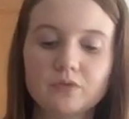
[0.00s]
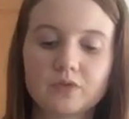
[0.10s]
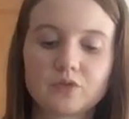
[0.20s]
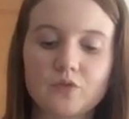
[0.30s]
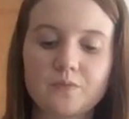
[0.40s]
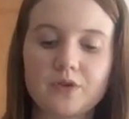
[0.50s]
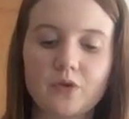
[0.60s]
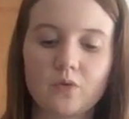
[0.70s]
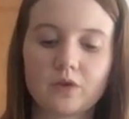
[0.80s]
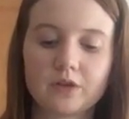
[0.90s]
is scoop the
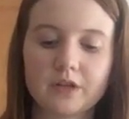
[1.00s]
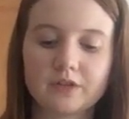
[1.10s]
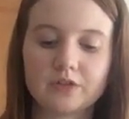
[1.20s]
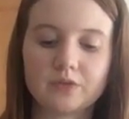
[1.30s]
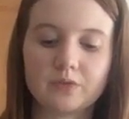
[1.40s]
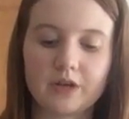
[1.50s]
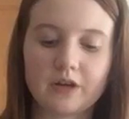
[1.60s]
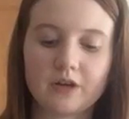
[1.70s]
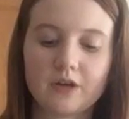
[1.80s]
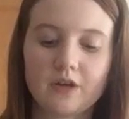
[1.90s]
yogurt into
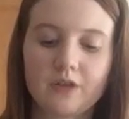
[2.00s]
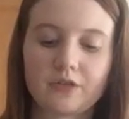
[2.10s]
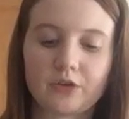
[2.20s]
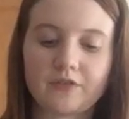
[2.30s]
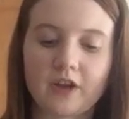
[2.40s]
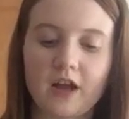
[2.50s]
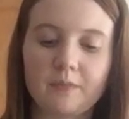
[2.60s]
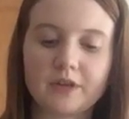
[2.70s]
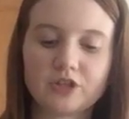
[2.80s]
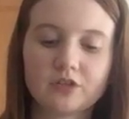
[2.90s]
the 1/3 of a
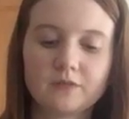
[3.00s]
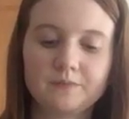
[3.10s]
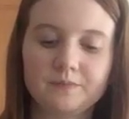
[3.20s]
cup measure.